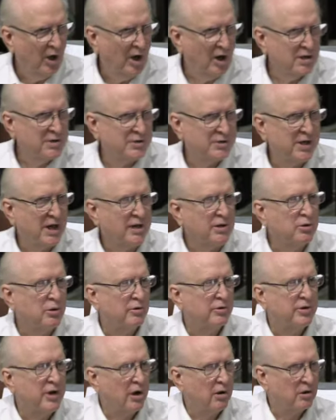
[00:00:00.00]
us
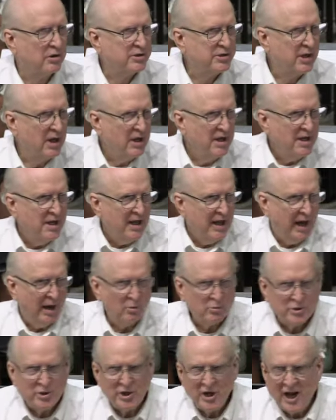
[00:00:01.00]
senior adults, and
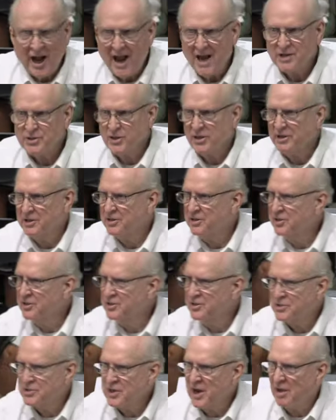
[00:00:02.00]
I want you to ask
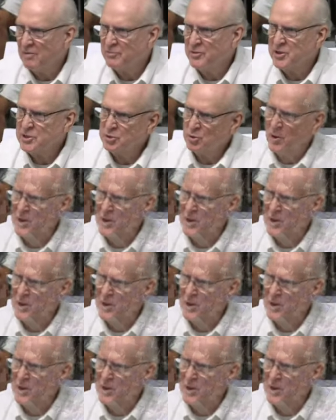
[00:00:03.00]
yourself this